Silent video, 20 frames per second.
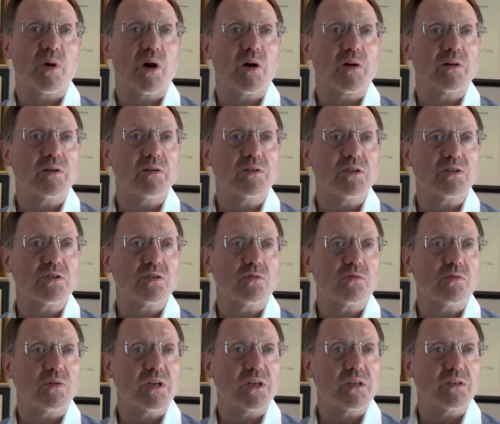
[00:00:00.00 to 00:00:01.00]
partner
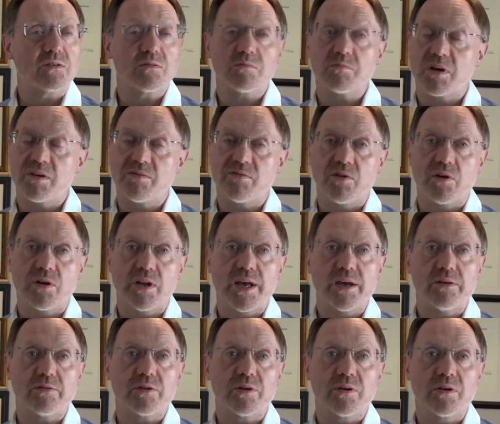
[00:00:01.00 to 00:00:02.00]
disagrees and fall
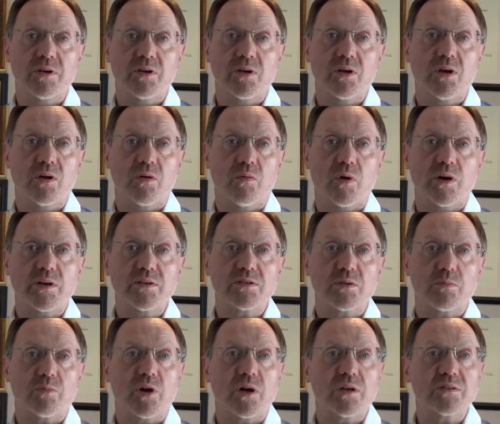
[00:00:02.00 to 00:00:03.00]
out? What is the
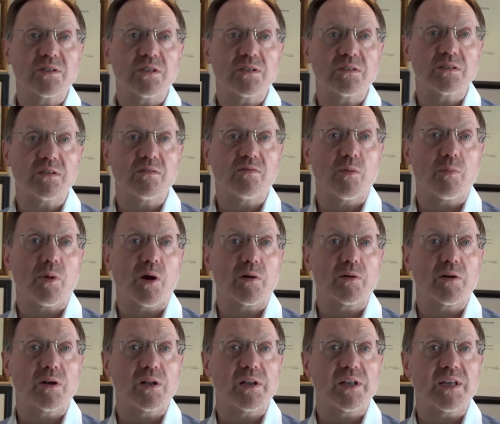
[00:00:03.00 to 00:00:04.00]
process if a
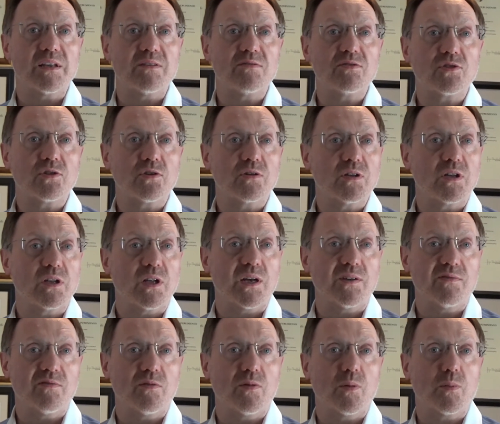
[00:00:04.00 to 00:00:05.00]
partner leaves during the
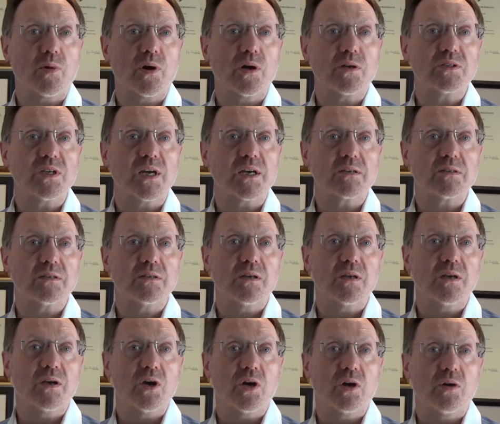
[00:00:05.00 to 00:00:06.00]
life of a project?
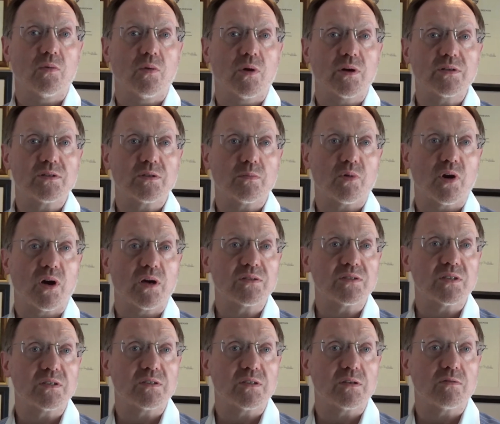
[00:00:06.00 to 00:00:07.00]
What is the
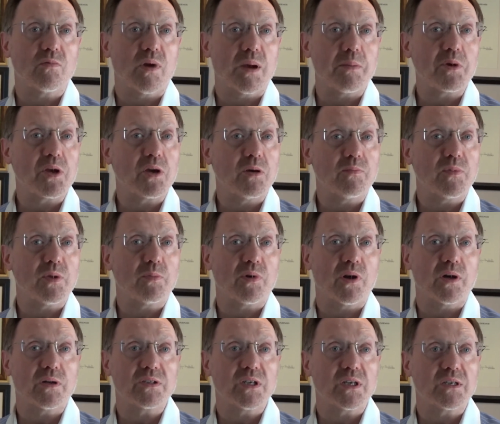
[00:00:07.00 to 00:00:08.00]
process in wrapping up the
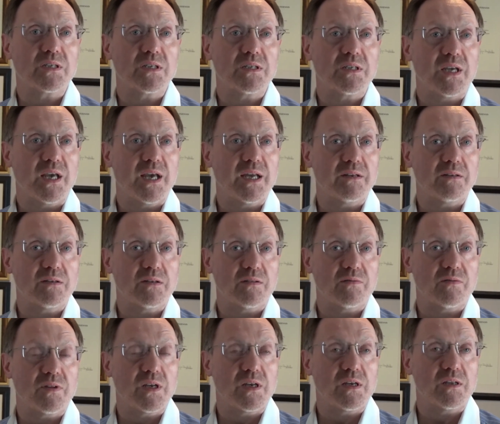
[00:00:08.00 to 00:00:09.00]
project at the end
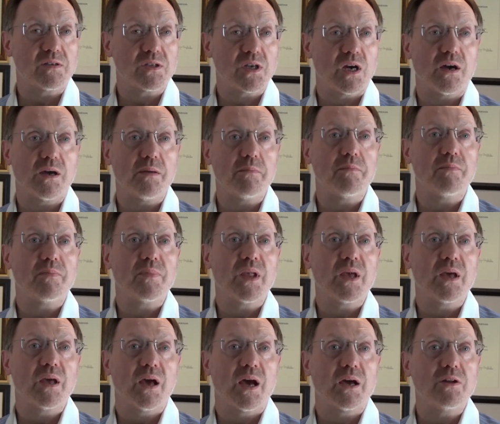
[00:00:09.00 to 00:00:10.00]
of the time?
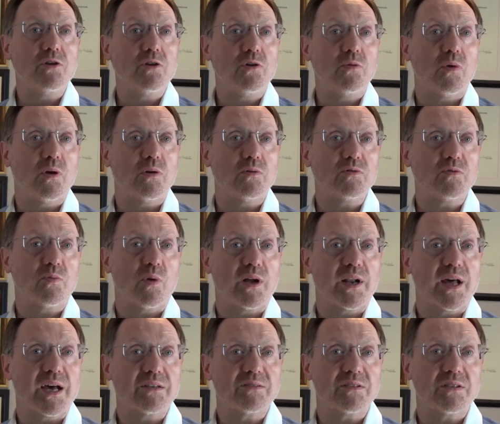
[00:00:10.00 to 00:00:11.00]
And who owns what
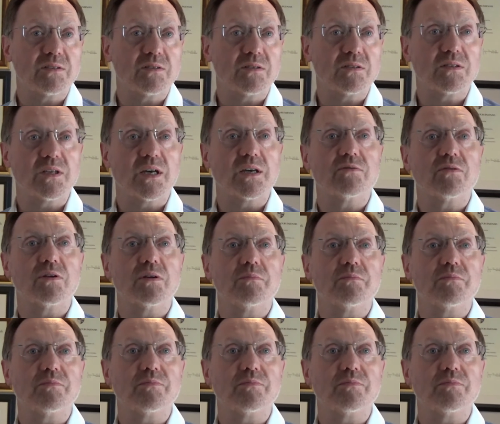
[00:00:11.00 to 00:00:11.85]
assets, et cetera.